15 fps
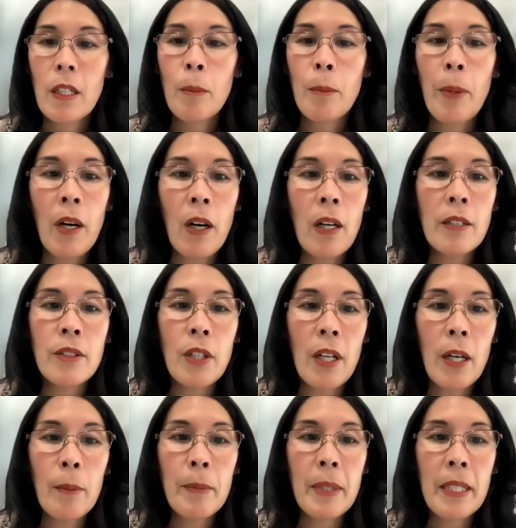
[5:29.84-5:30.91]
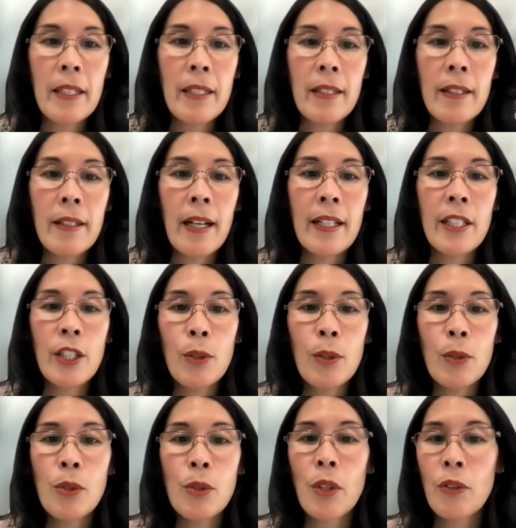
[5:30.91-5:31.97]
Paul taught me how to use
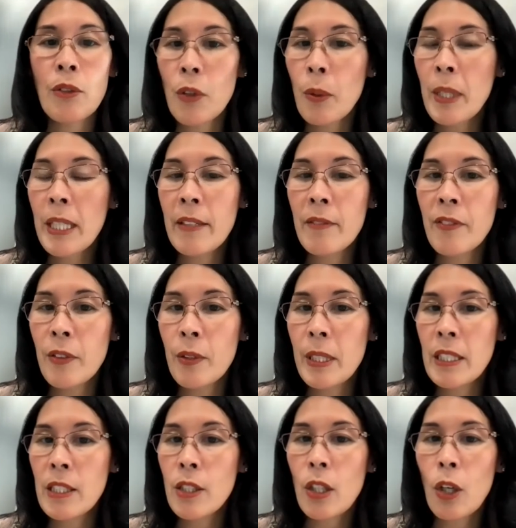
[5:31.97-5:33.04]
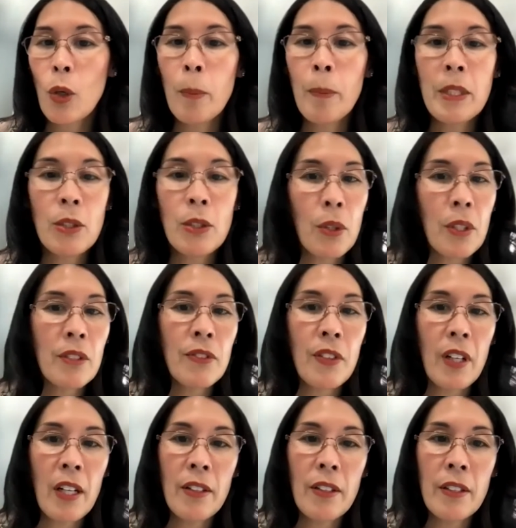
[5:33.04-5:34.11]
our growing influence to open doors for
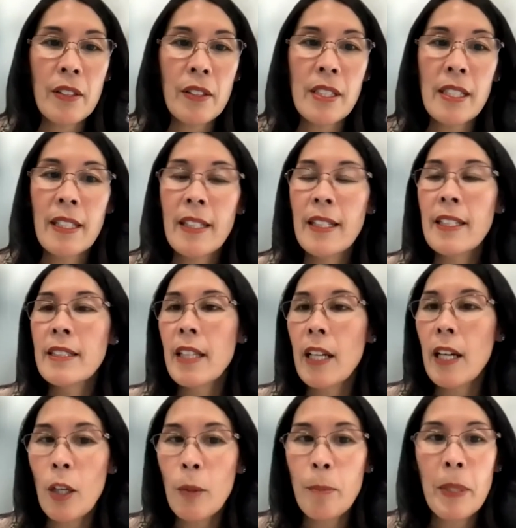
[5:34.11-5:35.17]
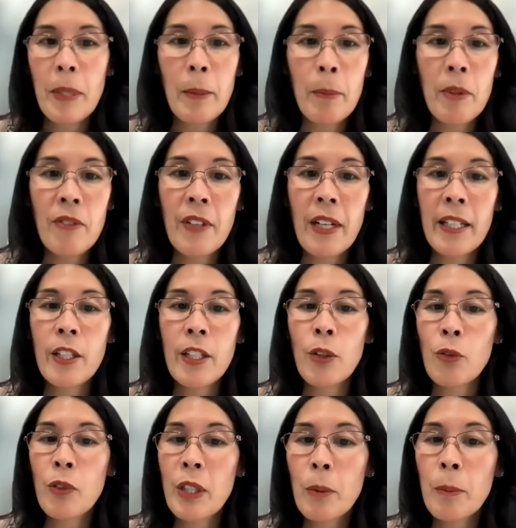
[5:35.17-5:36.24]
others, to help people find
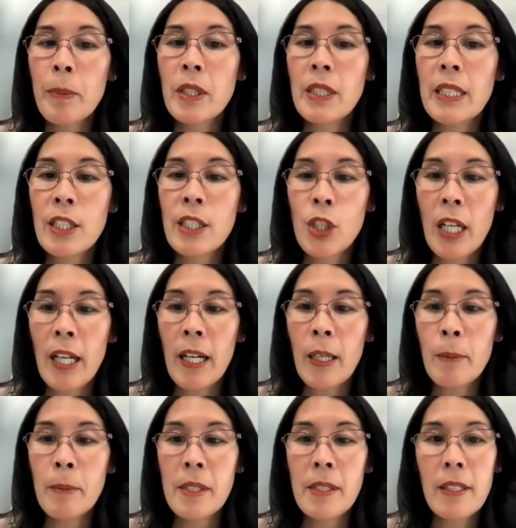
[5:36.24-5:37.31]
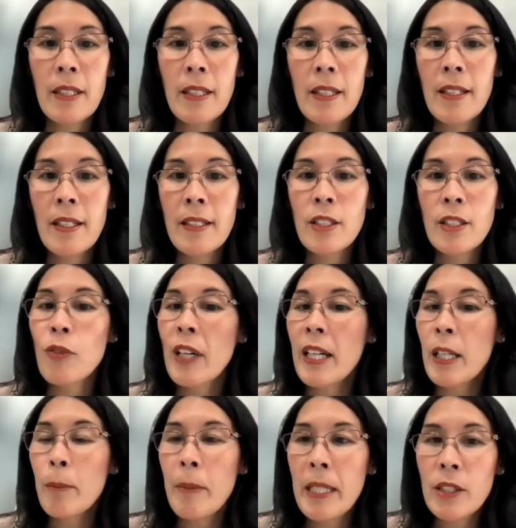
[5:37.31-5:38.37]
career building jobs, to
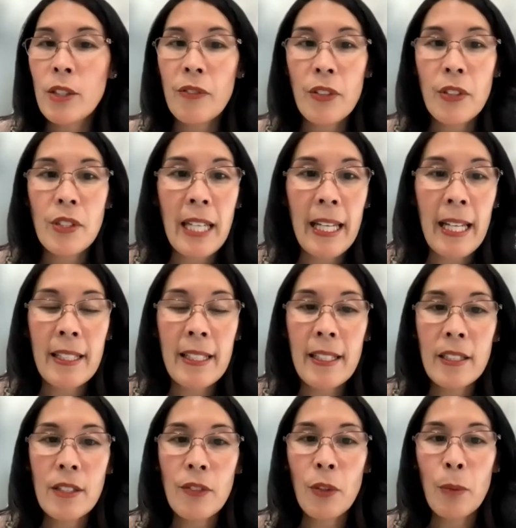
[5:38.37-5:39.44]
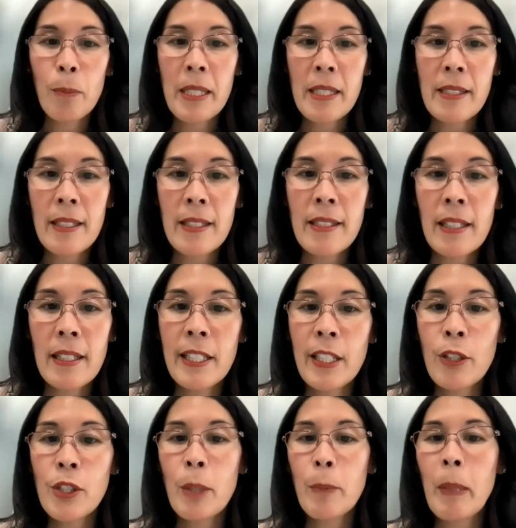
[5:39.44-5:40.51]
recommend diverse candidates for business and
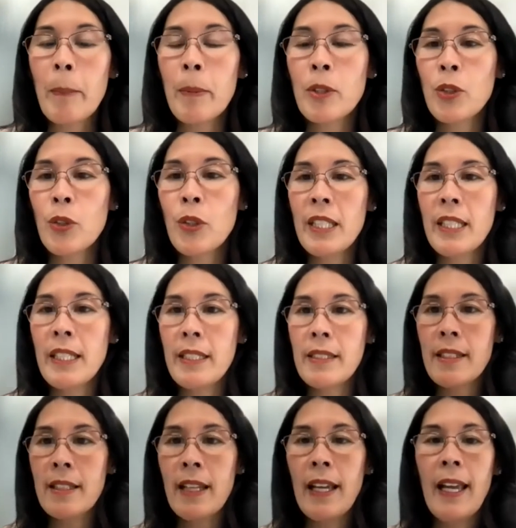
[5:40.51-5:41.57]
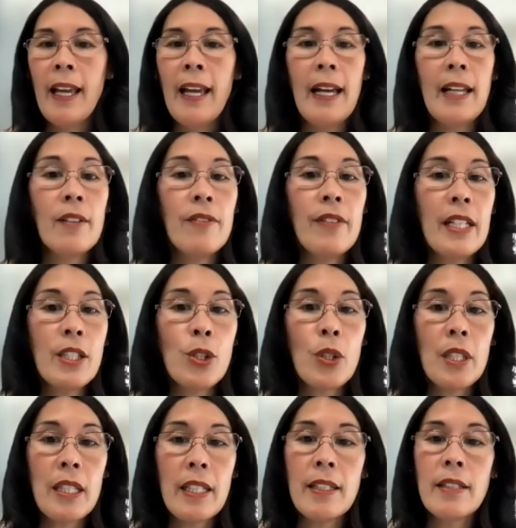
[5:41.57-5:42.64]
leadership opportunities, and
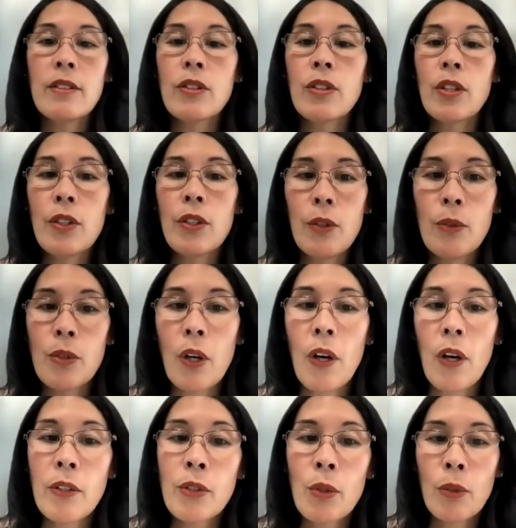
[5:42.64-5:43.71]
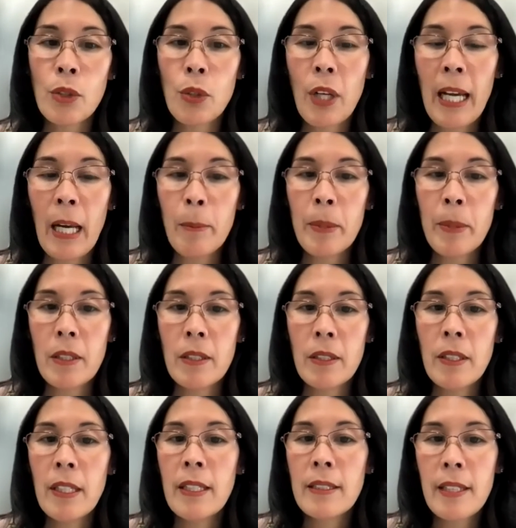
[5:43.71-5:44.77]
eventually to use our social capital
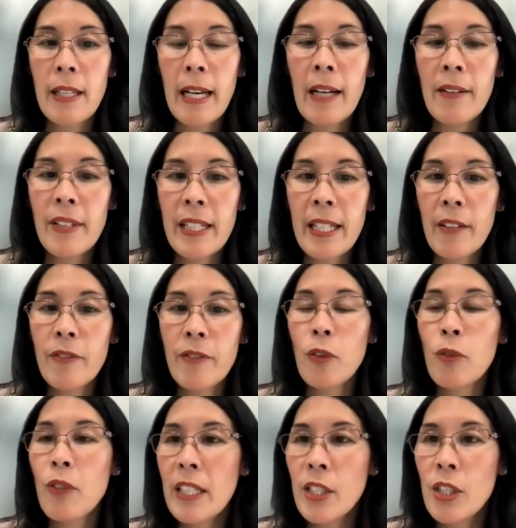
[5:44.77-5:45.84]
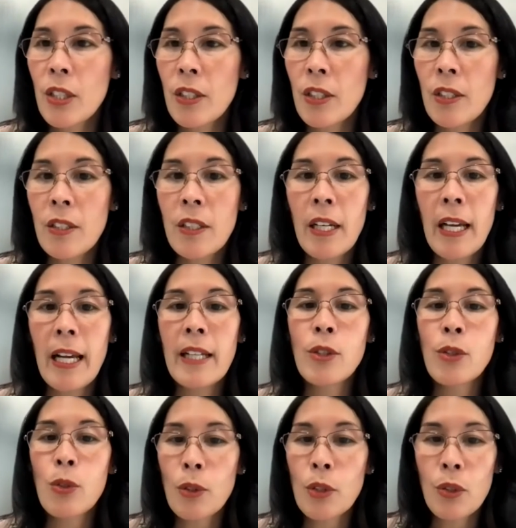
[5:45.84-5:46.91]
to advocate for racial and
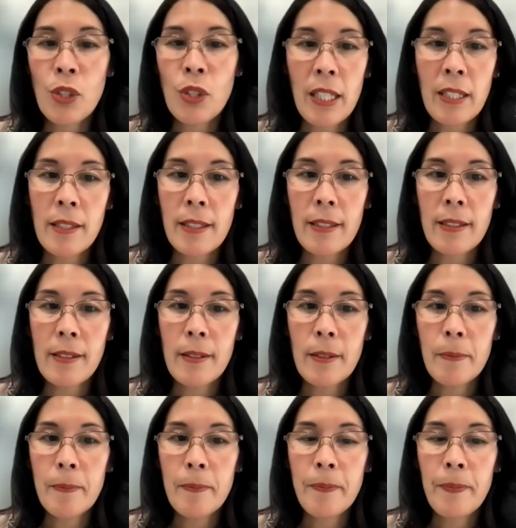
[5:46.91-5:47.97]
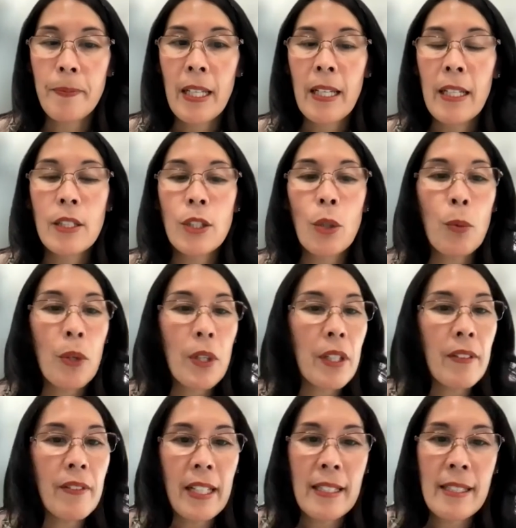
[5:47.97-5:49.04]
social justice. The work
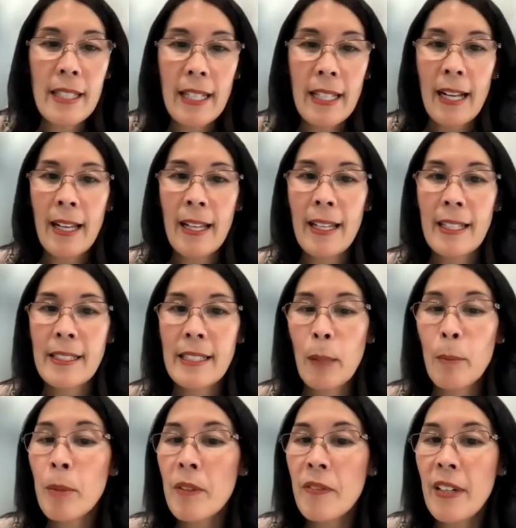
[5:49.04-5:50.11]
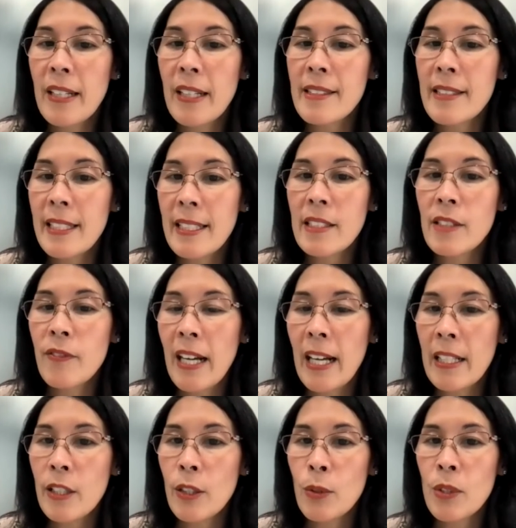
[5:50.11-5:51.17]
of SCI exemplifies these
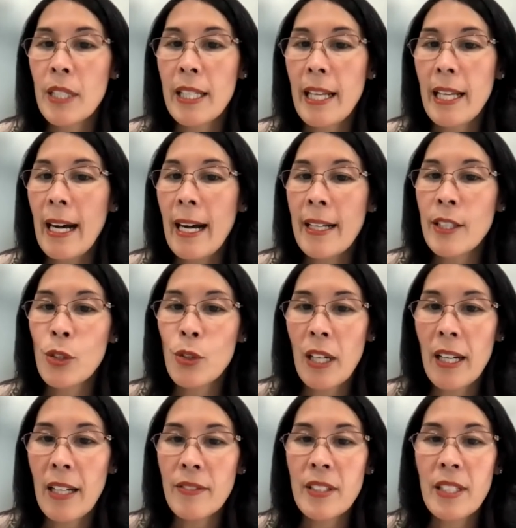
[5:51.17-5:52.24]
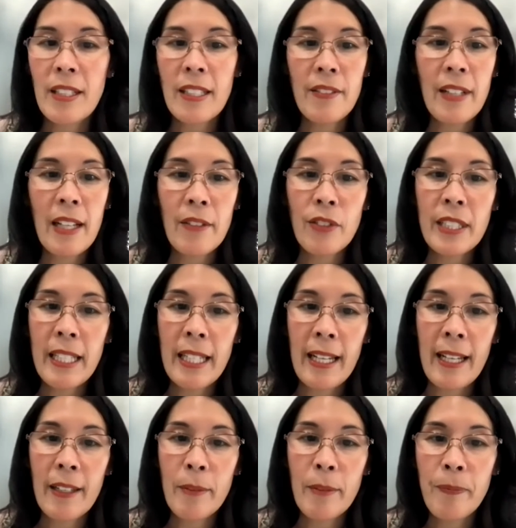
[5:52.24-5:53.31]
values that I strive to live every
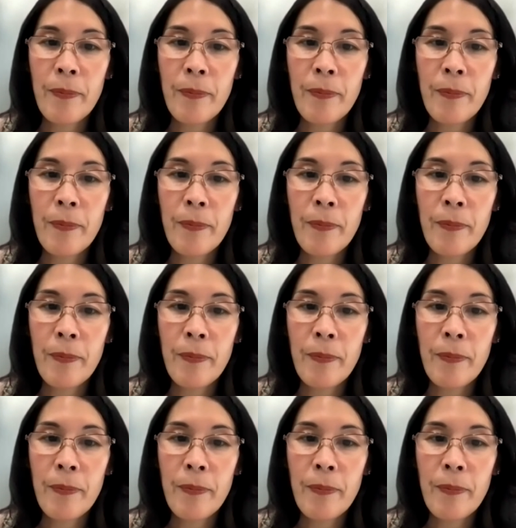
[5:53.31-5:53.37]
day.